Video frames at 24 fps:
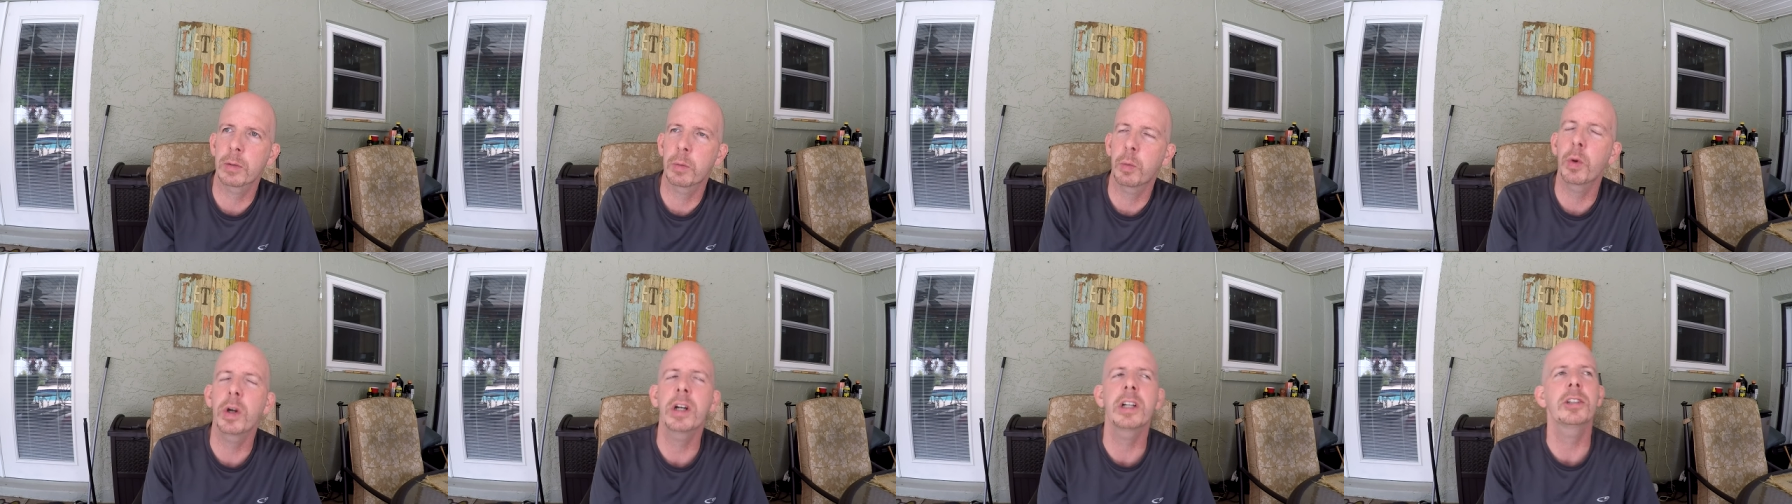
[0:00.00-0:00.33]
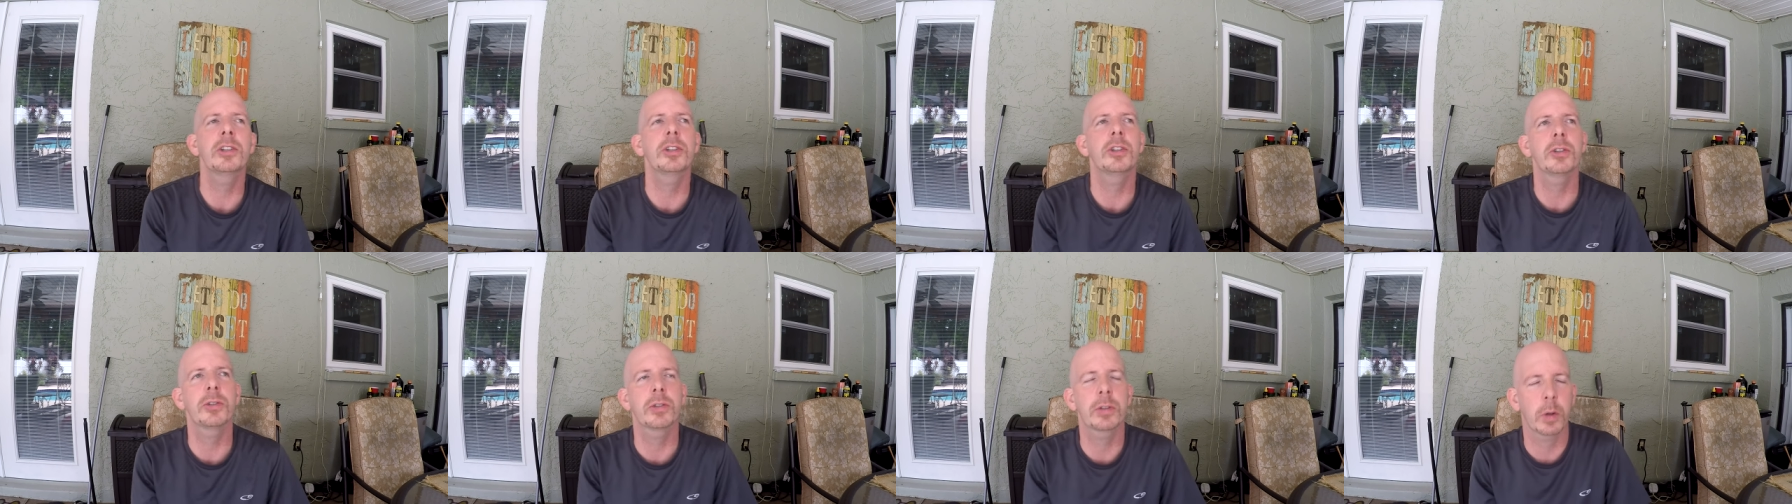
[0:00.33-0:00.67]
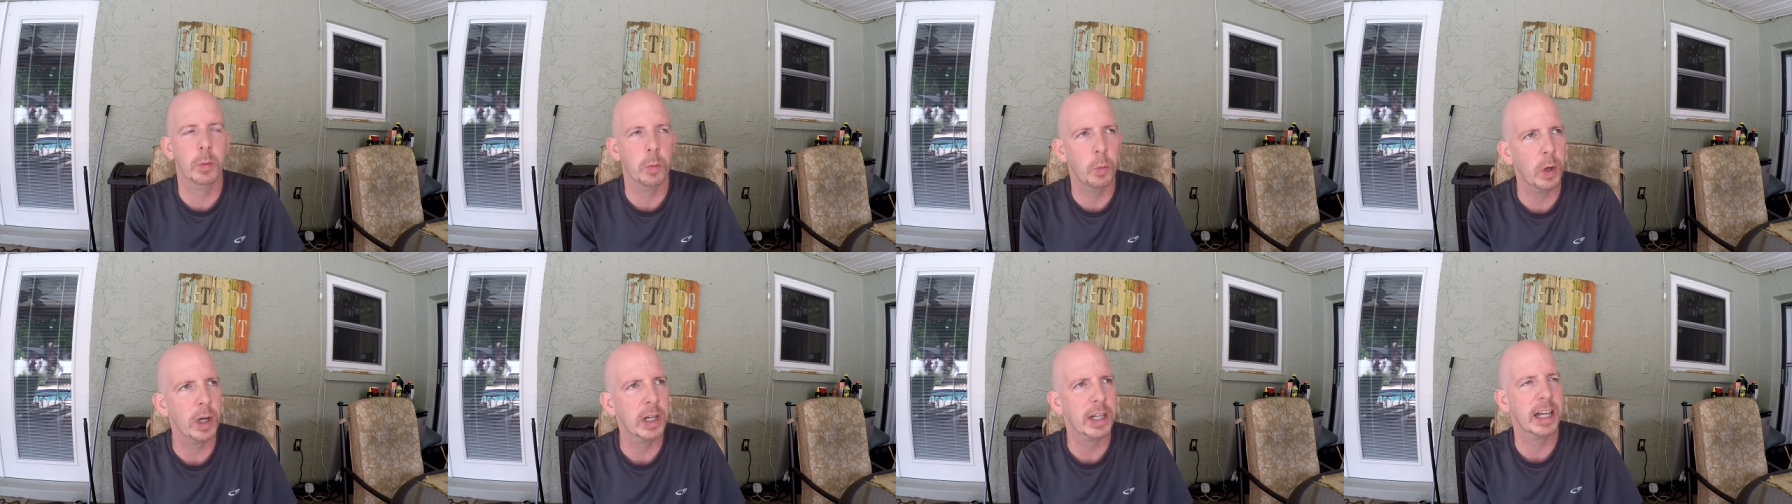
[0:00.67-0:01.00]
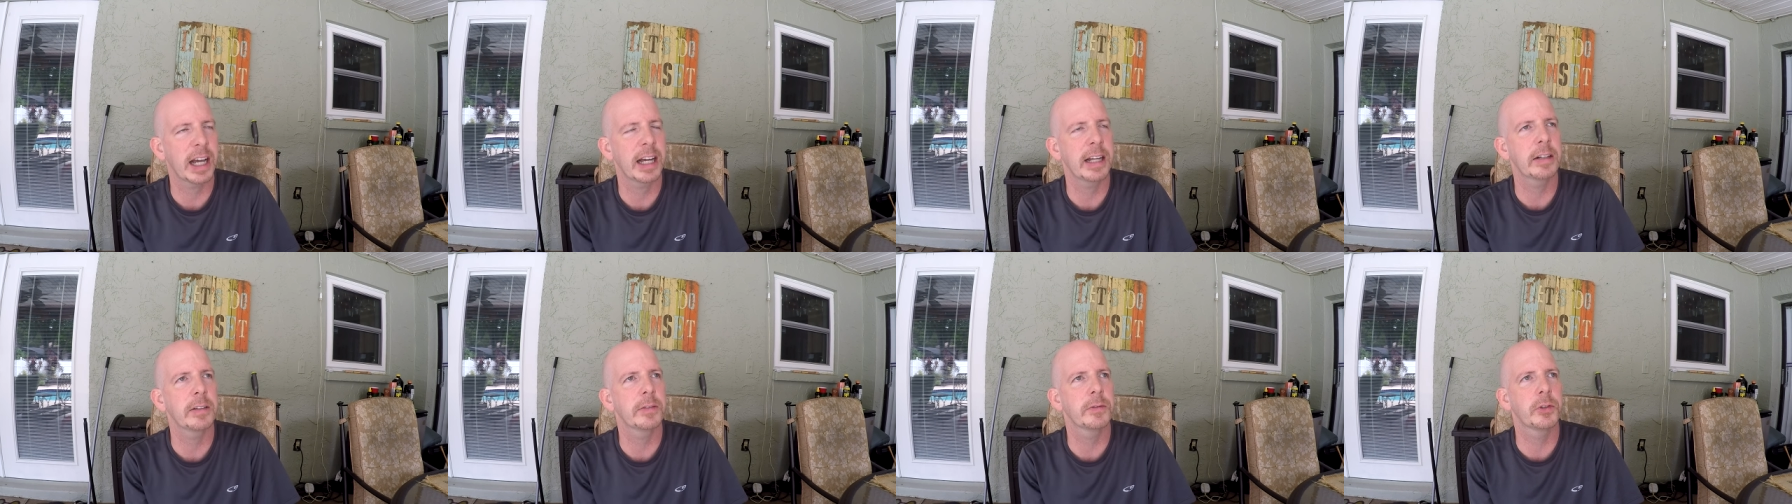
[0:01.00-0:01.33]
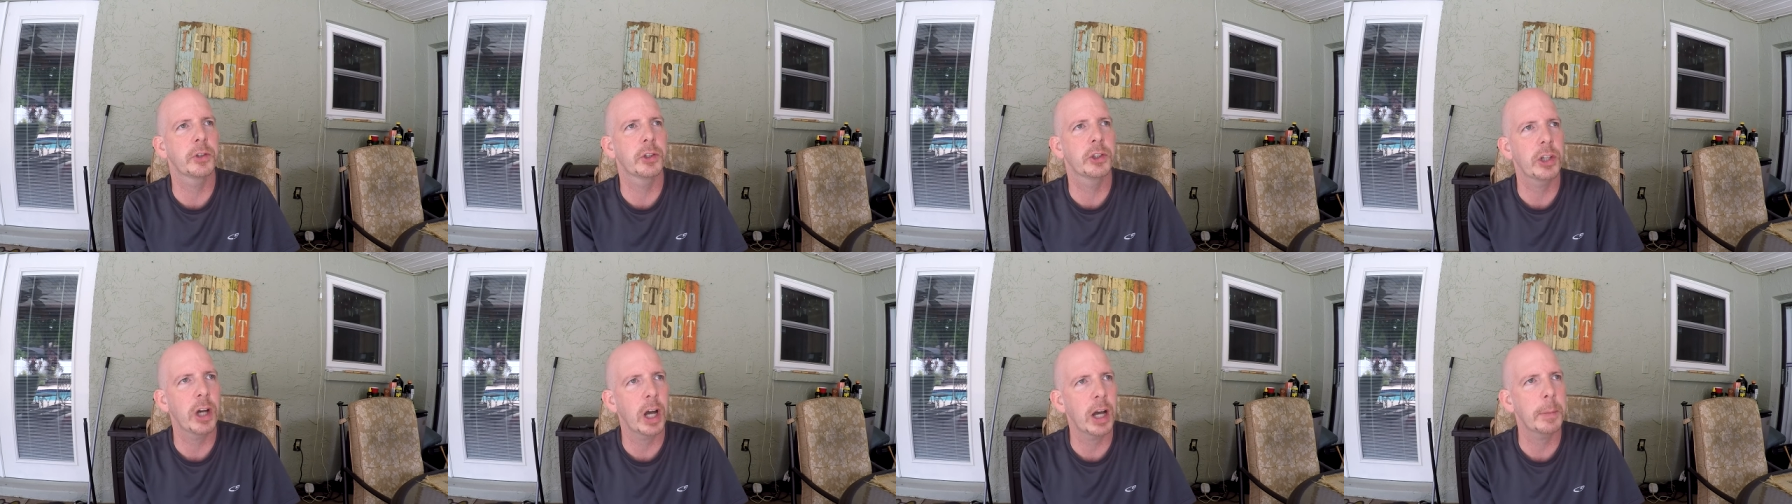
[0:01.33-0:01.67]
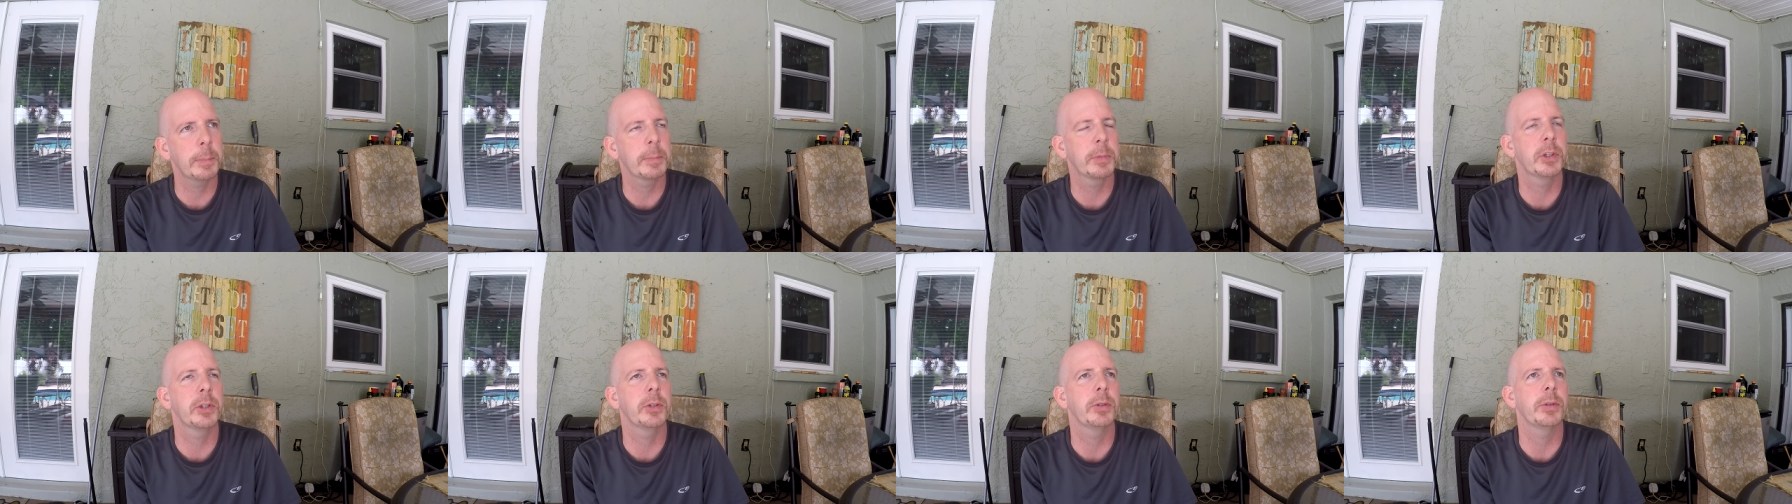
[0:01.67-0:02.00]
What is your what kind of
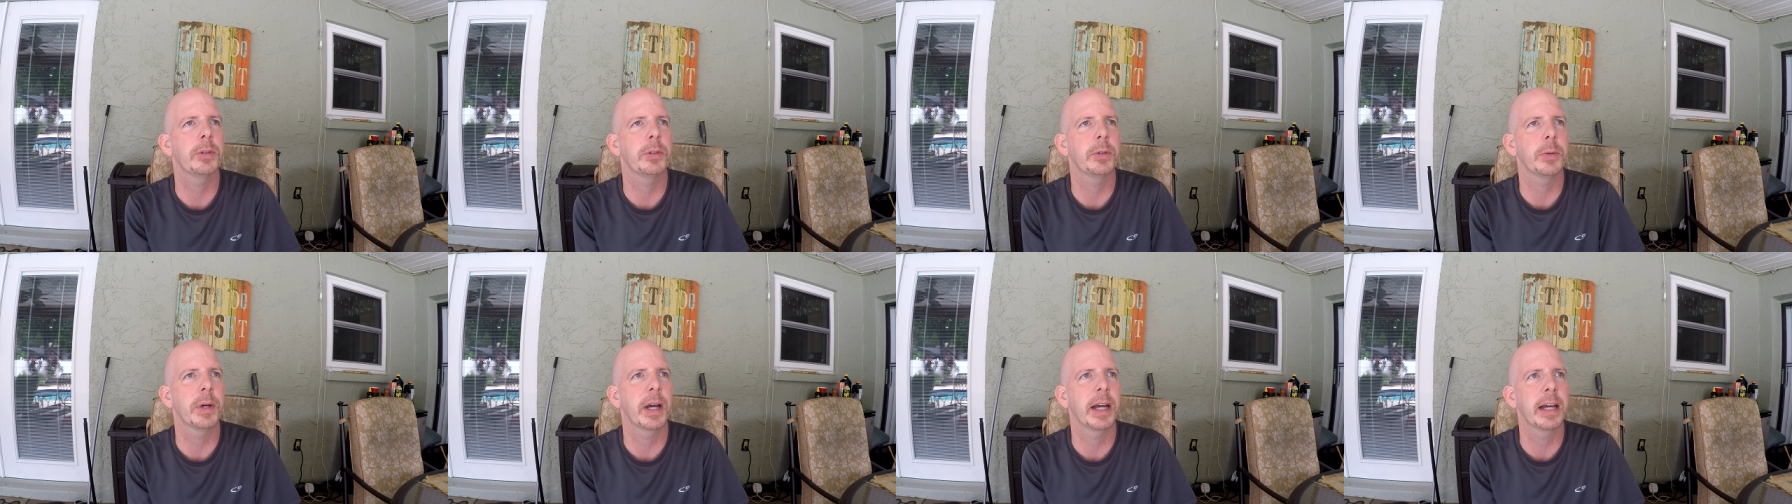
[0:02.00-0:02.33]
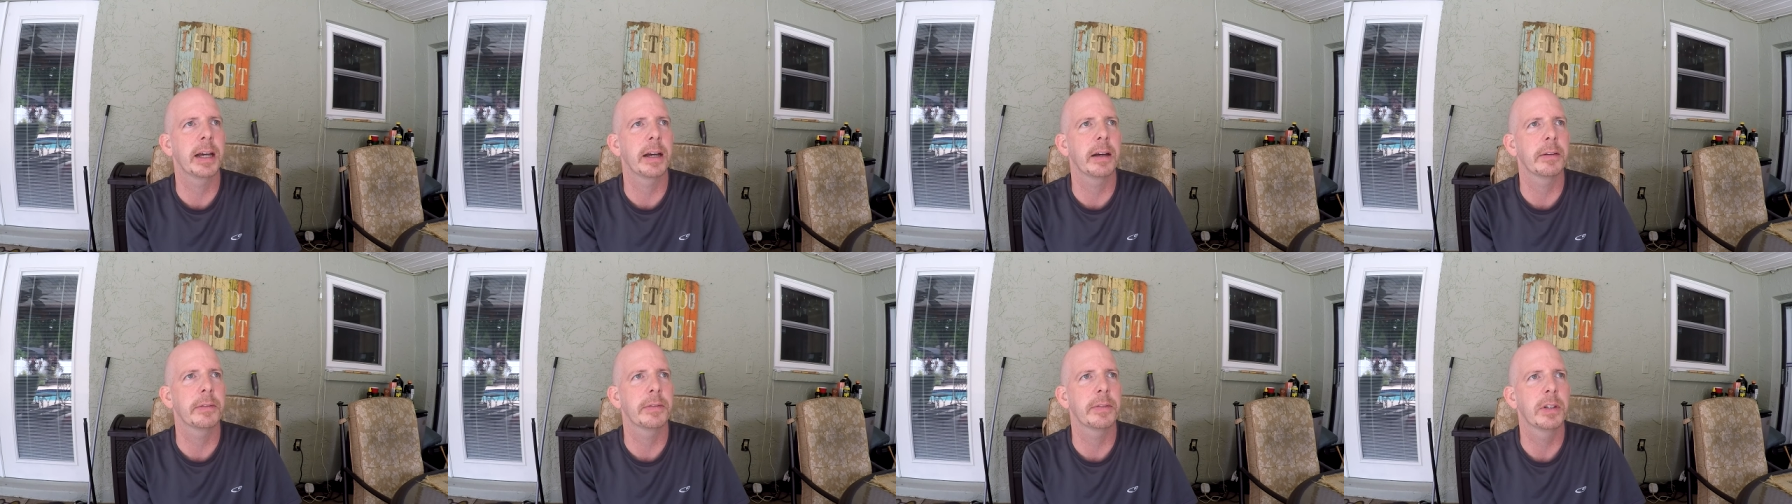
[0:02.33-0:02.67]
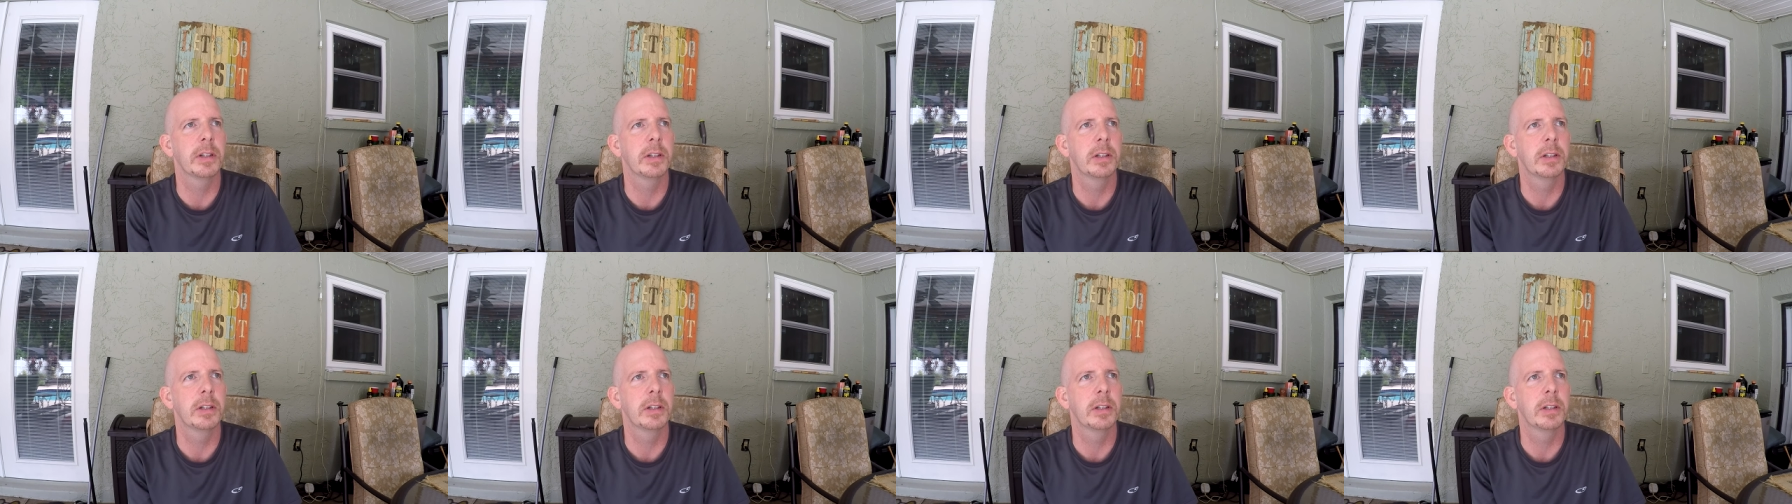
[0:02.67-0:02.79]
job do you have?